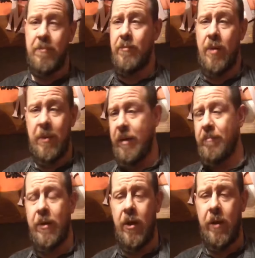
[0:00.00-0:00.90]
probably
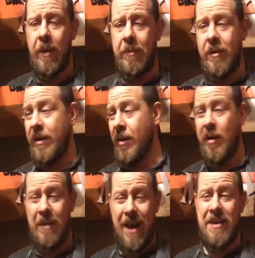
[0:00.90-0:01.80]
you're not going to be able to, and you're not going
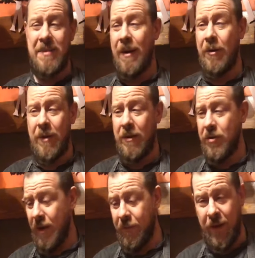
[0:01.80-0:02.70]
to be asked about going out to
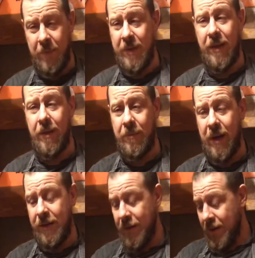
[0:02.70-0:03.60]
try and find a particular bread
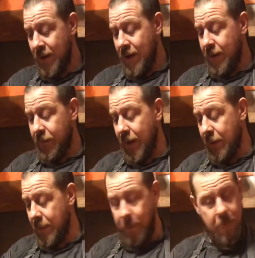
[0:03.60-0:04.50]
flour,